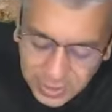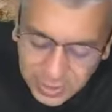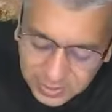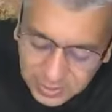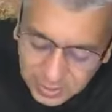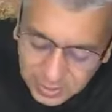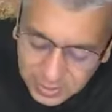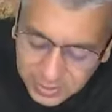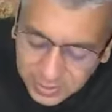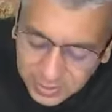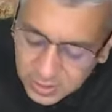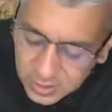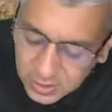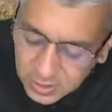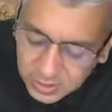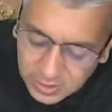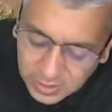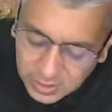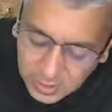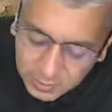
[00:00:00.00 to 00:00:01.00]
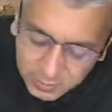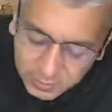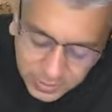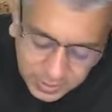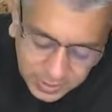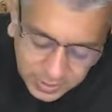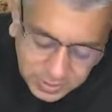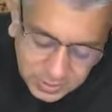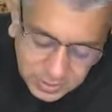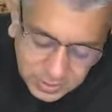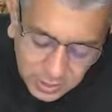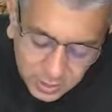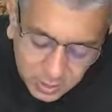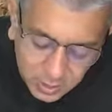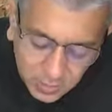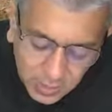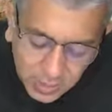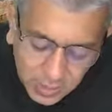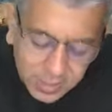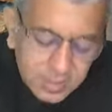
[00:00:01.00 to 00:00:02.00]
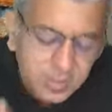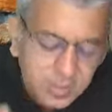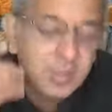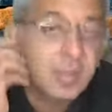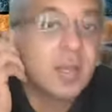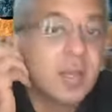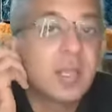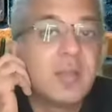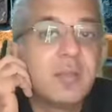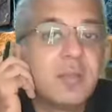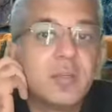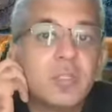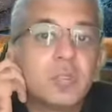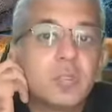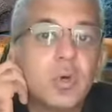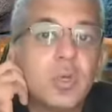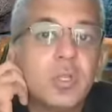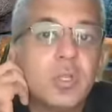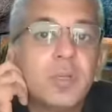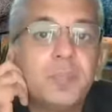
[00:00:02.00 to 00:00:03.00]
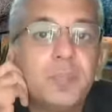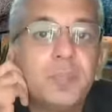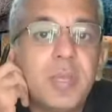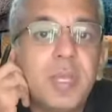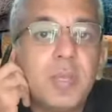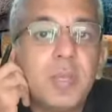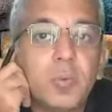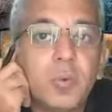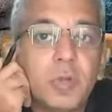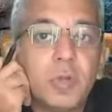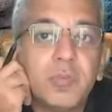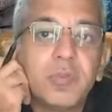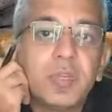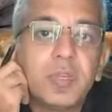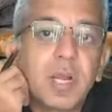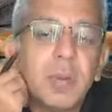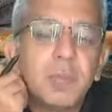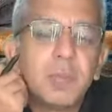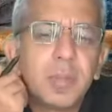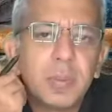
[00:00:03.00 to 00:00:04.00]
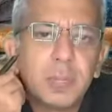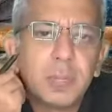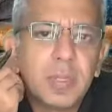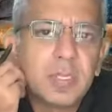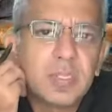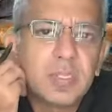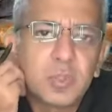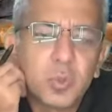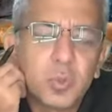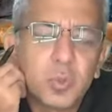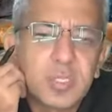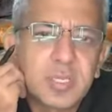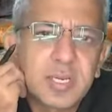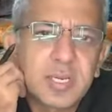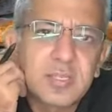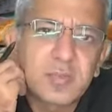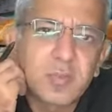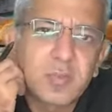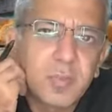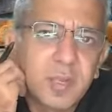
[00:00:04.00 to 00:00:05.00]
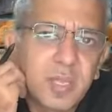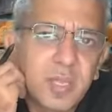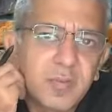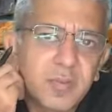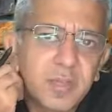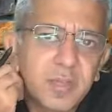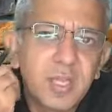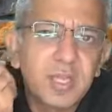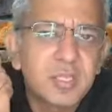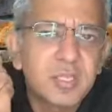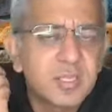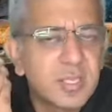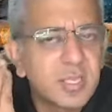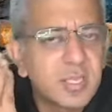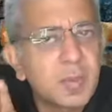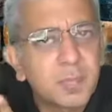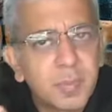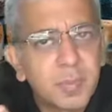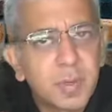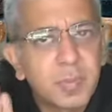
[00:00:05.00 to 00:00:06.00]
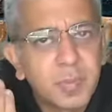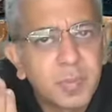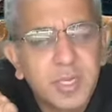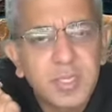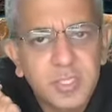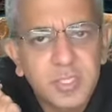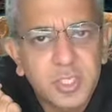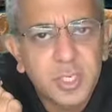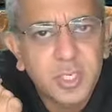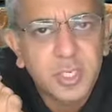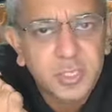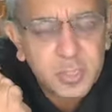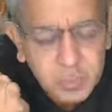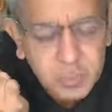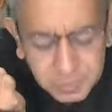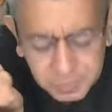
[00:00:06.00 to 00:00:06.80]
As a strategy, the company can start to hire the drivers on the payroll of the company. Means those guys will be given, they say, the permanent status.